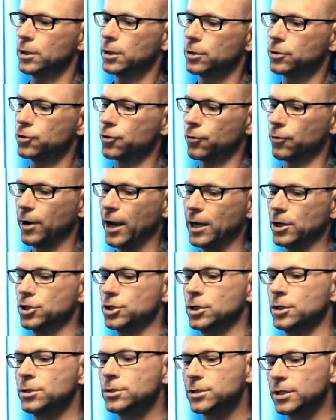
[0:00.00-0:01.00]

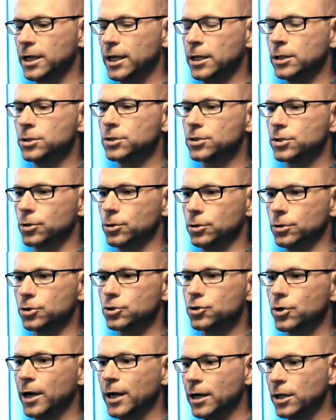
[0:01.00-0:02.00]
durations in certain
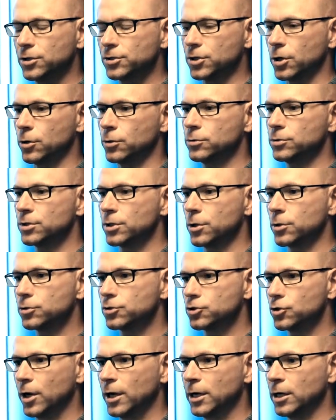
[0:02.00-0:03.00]
training zones, and those
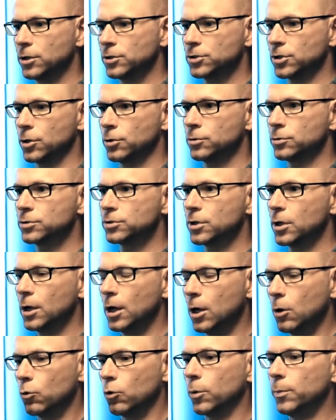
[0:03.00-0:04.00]
training zones
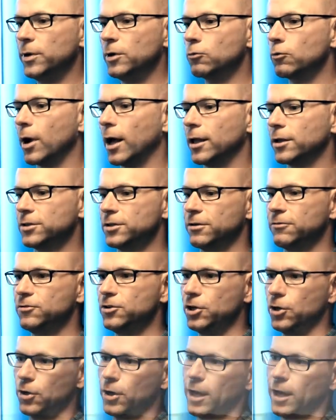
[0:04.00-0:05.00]
will be relative to your